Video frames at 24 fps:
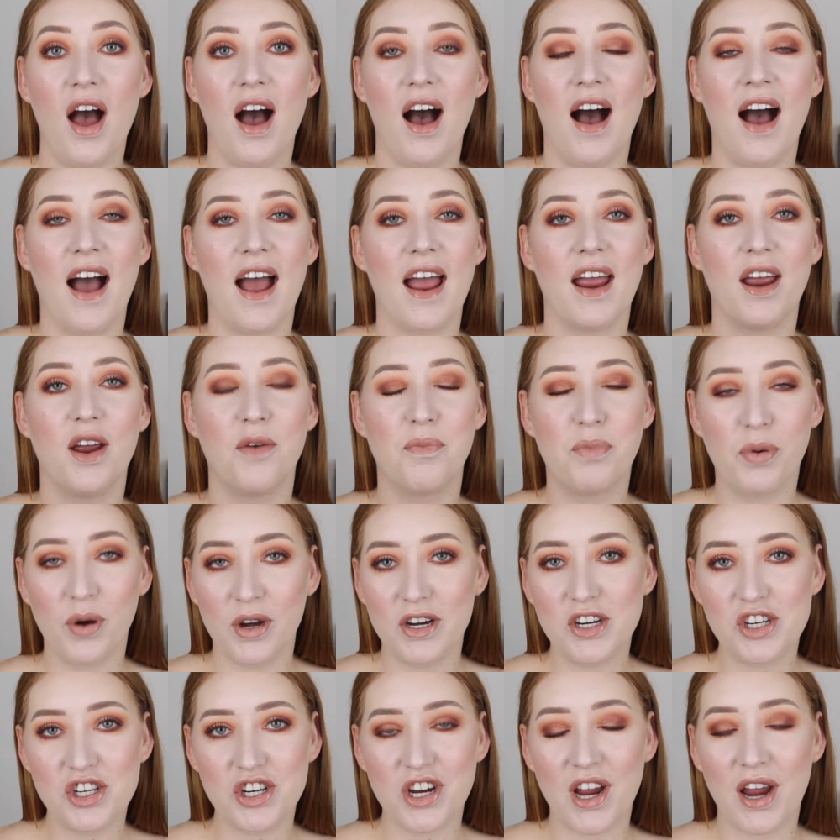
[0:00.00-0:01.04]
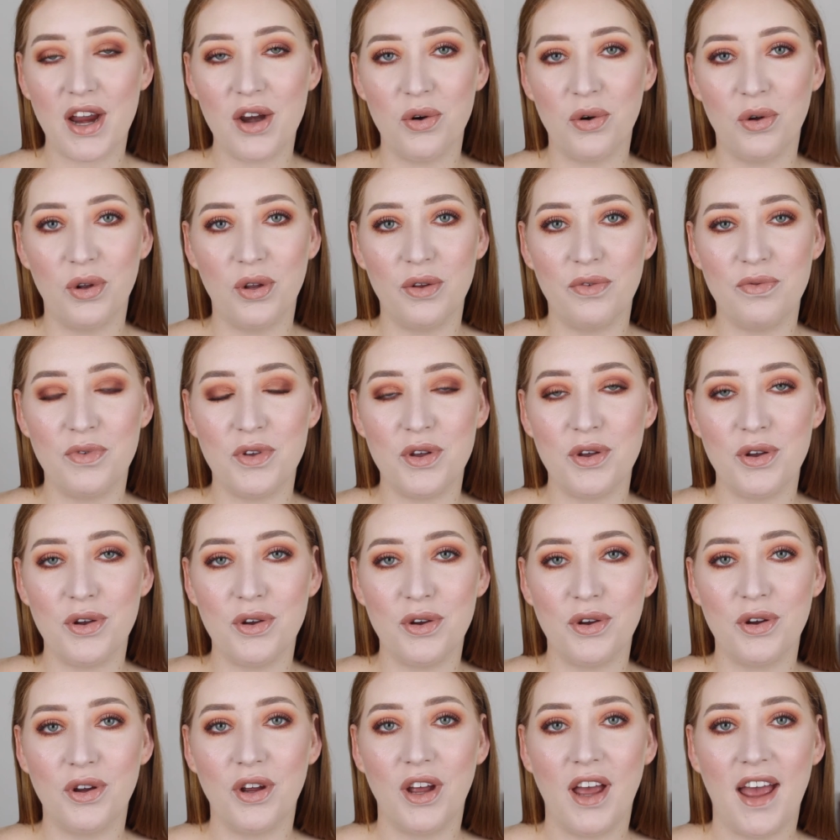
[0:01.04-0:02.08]
I appreciate all of
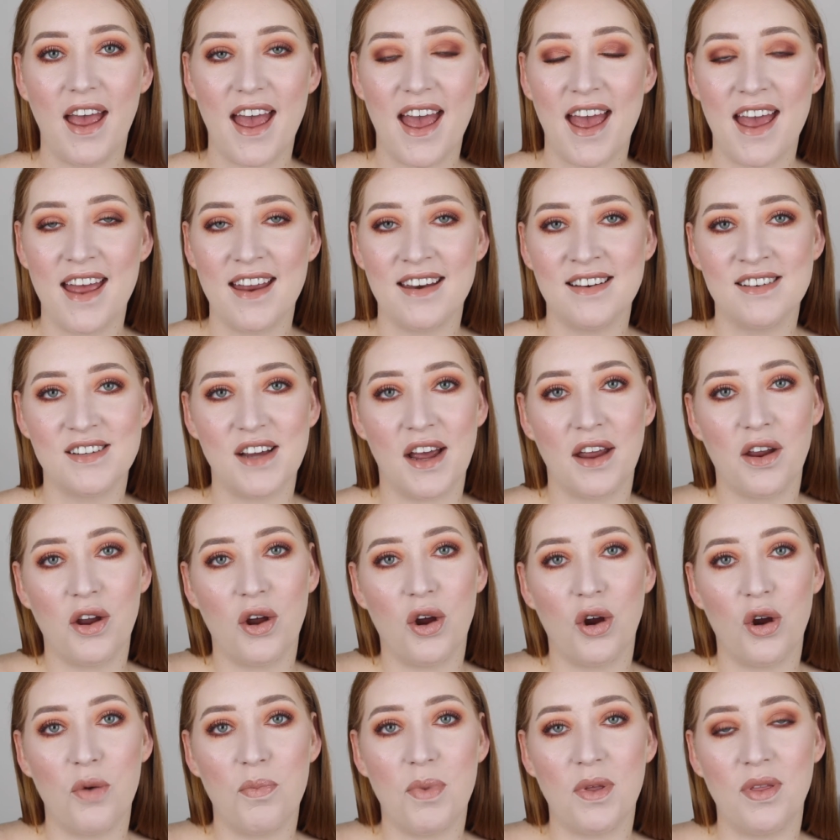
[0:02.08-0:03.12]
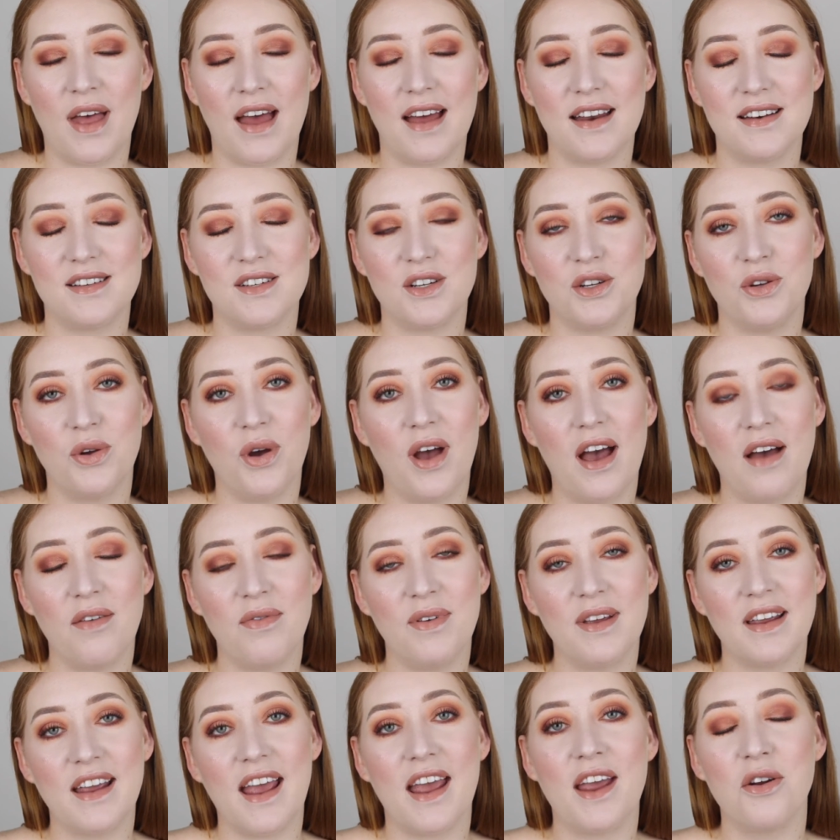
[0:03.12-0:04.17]
you and I hope that you're
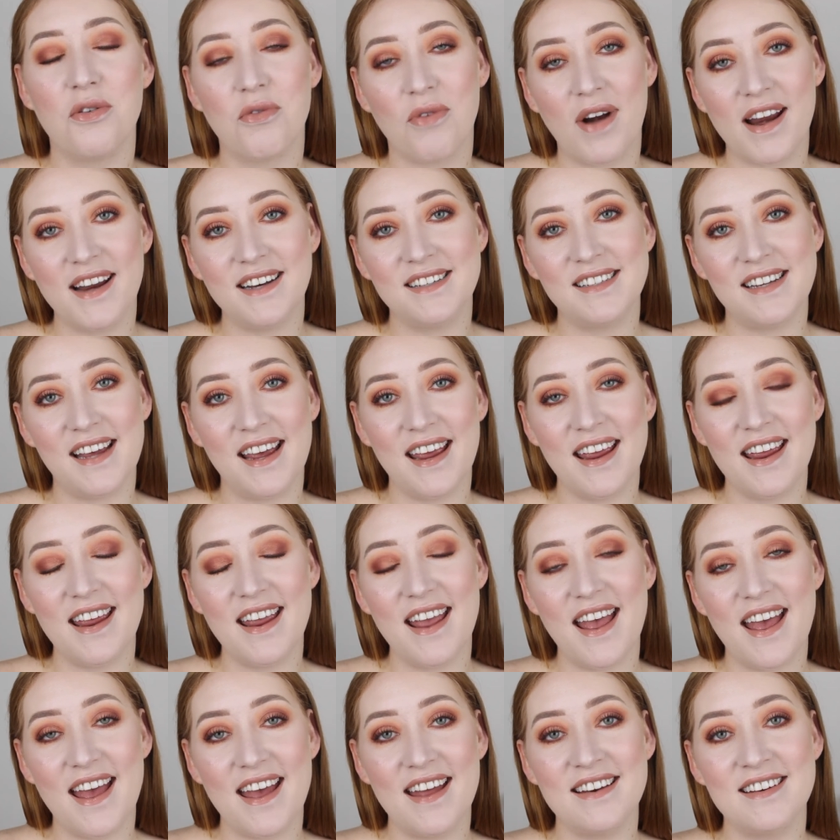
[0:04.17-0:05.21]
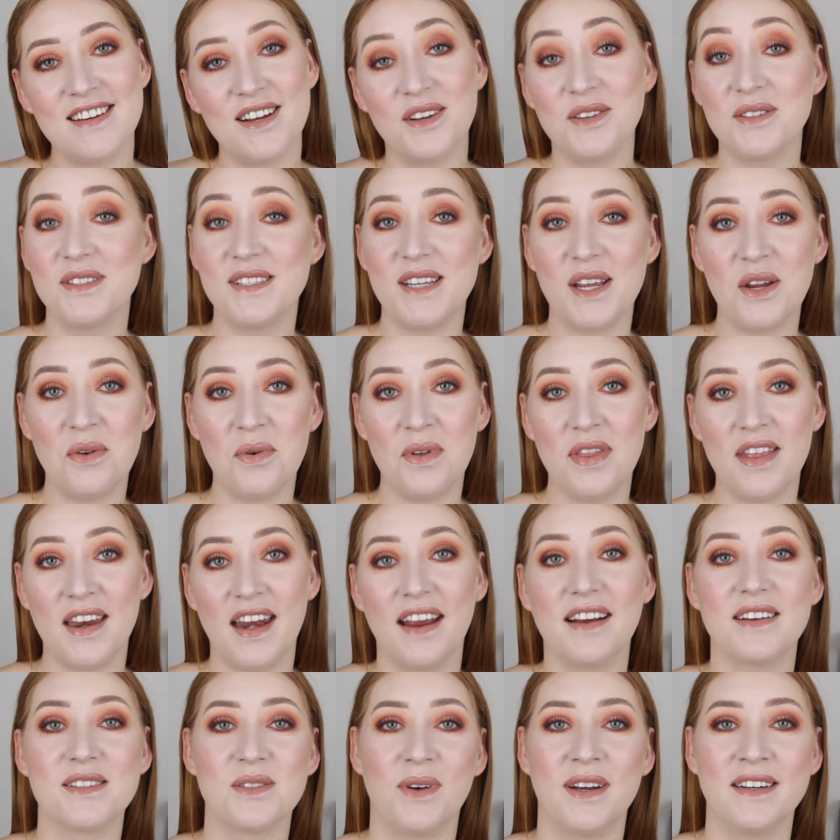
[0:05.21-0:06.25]
having a great day, and I'll see you in the
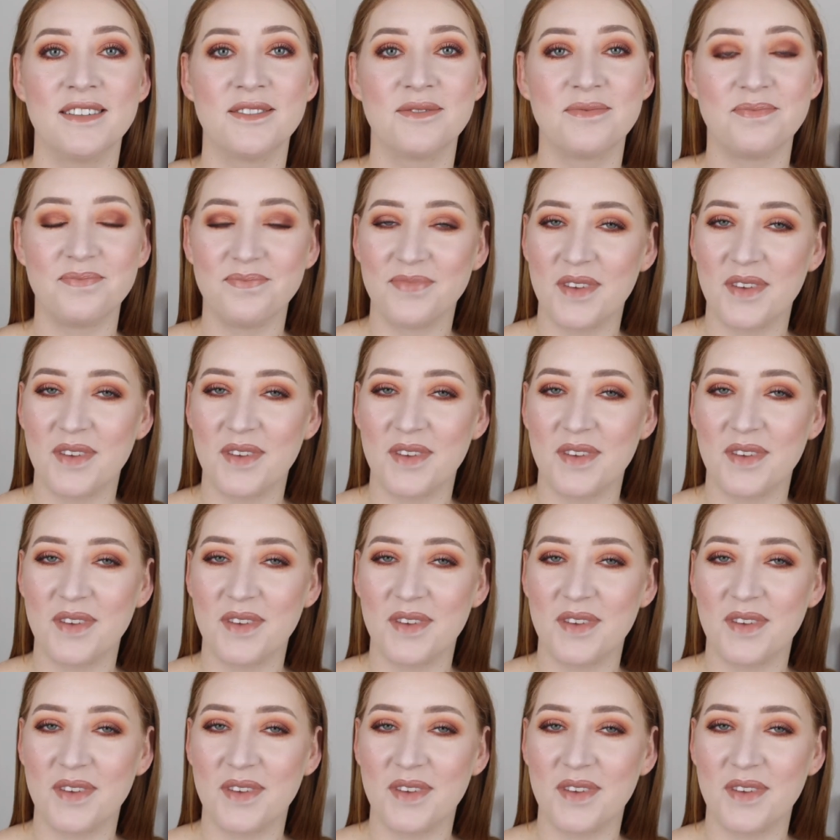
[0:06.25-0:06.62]
next one.